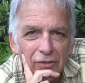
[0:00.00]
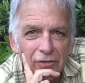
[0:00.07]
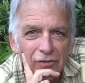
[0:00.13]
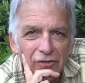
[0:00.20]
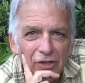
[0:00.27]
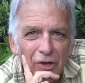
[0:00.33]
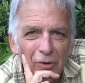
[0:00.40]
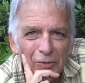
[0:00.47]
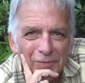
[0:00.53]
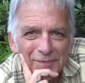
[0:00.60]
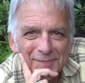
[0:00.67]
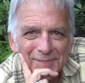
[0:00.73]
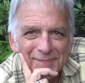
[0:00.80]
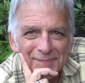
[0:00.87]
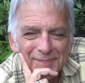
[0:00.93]
So,
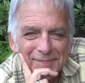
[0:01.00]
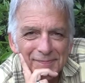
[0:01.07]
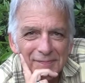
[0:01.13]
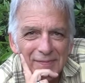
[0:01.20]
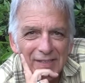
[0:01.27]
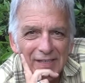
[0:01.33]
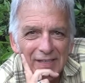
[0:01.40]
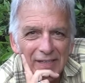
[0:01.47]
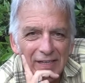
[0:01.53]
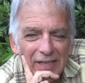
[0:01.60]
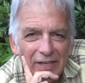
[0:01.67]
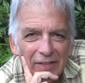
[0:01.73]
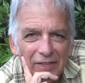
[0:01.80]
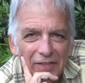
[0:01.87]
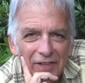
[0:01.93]

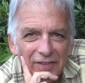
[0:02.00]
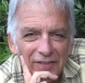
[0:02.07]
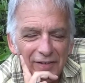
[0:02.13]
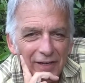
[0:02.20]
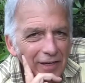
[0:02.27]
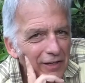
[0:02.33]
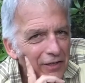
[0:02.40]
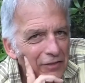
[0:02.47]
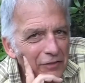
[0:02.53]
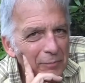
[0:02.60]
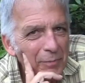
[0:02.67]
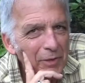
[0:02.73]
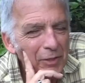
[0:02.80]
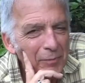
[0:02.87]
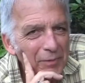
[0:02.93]
in this little
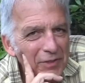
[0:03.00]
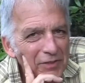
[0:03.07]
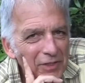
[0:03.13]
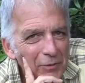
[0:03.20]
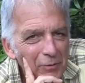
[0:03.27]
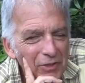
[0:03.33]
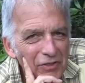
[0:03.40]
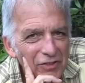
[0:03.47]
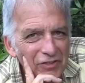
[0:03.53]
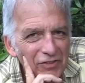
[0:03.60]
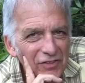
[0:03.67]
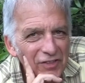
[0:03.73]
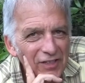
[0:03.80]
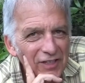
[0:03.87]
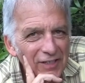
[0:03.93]
experiment that we
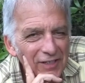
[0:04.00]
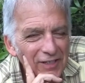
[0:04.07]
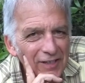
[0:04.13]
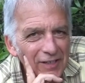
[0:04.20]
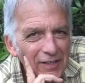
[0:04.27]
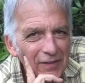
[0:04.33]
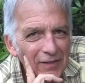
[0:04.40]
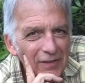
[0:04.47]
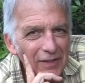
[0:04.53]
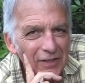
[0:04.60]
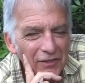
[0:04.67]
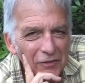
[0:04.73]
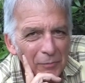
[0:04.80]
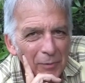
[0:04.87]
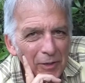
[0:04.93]
just did, the
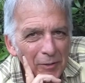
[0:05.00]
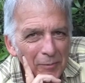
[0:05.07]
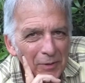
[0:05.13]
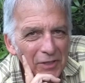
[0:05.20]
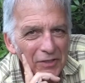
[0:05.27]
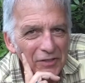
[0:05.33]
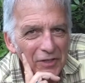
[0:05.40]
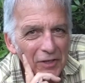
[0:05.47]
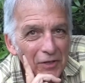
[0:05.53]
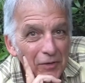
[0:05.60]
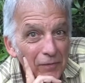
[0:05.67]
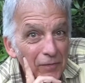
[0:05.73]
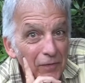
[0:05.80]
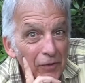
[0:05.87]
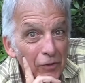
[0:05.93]
experiment
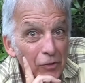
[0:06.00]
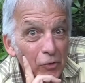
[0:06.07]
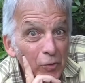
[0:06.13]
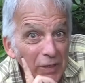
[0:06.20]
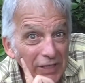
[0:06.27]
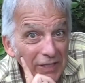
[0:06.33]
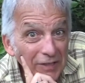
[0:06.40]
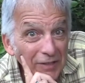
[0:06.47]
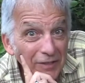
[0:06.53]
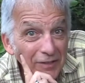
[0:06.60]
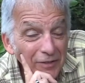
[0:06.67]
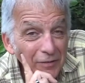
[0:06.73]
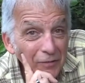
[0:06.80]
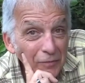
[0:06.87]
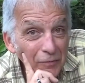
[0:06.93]
of cricket
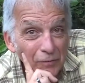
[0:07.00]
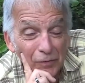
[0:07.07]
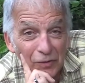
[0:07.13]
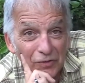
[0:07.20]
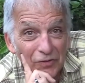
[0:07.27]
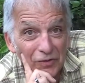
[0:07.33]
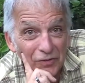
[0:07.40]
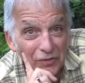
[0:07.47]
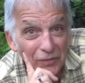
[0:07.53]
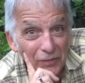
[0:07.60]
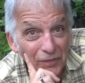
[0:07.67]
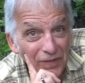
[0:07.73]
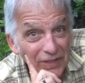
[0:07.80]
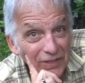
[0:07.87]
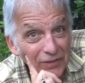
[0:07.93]
versus
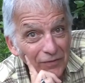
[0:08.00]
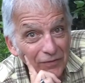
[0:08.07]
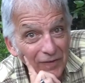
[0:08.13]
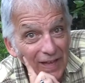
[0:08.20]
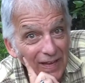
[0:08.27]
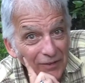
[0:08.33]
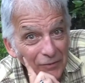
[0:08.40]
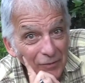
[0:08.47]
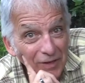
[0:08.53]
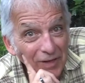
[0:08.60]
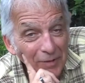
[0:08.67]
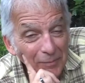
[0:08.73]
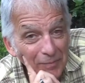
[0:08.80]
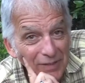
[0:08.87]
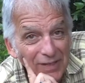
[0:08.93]
Venus
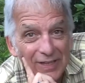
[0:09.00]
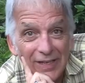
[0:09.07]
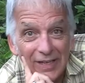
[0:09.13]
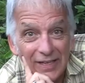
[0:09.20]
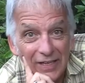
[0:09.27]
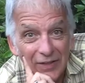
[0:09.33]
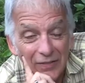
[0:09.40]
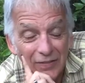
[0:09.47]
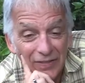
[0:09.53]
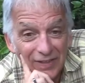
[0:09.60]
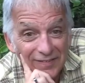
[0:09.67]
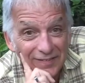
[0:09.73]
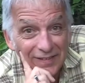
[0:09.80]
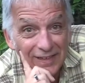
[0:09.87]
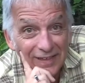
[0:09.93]
flytrap, in
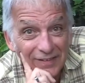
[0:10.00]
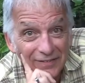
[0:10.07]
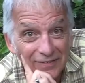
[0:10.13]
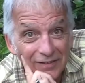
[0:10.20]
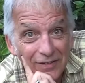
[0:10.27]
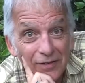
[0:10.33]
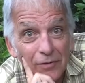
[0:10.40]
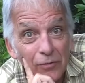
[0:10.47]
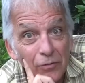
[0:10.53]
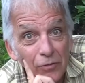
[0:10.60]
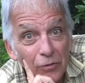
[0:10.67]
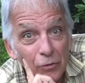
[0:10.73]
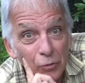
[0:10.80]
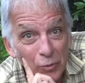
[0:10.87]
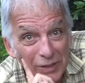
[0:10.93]
this case,
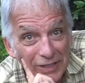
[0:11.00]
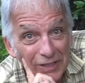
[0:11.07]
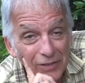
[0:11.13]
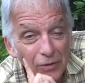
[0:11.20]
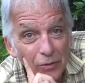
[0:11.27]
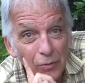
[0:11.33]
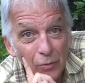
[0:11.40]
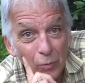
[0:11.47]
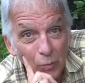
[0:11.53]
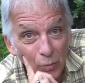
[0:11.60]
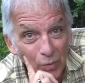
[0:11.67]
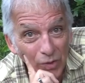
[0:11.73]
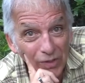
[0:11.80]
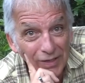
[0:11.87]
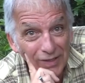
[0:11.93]
cricket
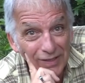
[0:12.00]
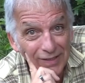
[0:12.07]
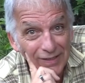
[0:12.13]
won.